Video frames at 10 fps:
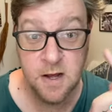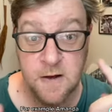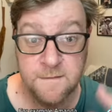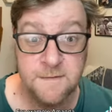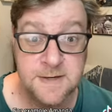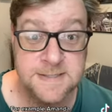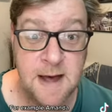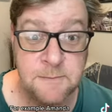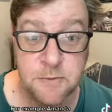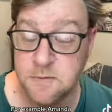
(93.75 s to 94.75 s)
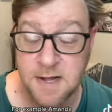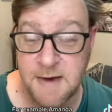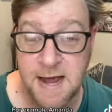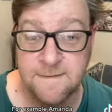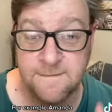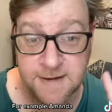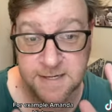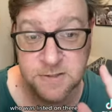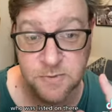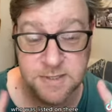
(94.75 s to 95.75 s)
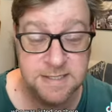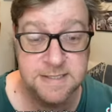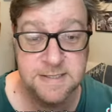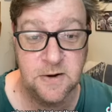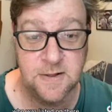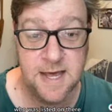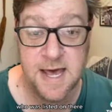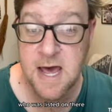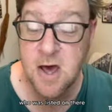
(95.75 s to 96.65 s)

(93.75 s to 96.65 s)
For example, Amanda Vickers, who was listed on there,